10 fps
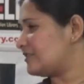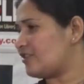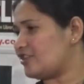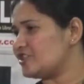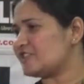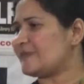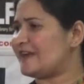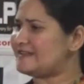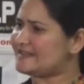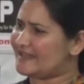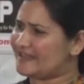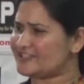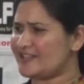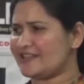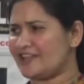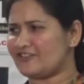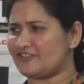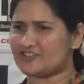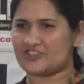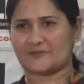conscious mind is engaged and the
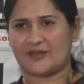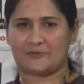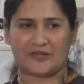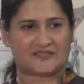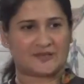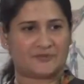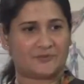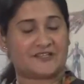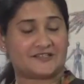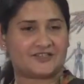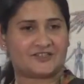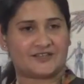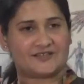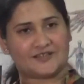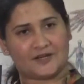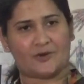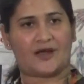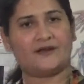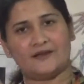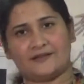unconscious mind picks up the message that is
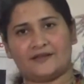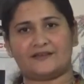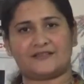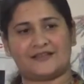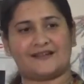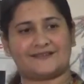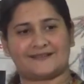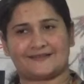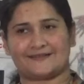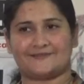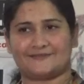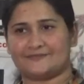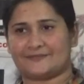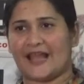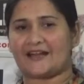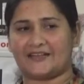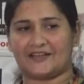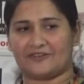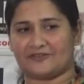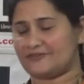required and then it starts
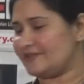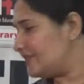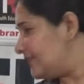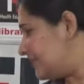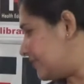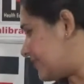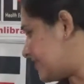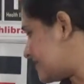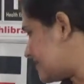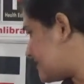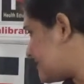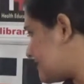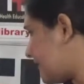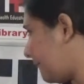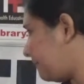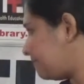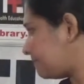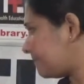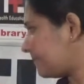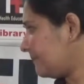acting in the process. So
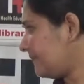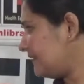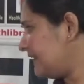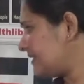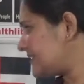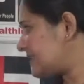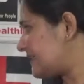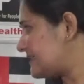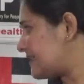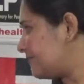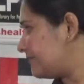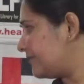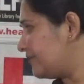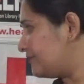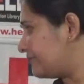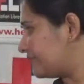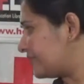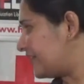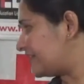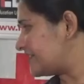that's an example of
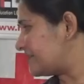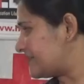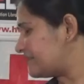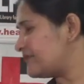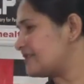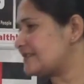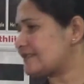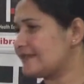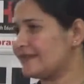creating metaphors.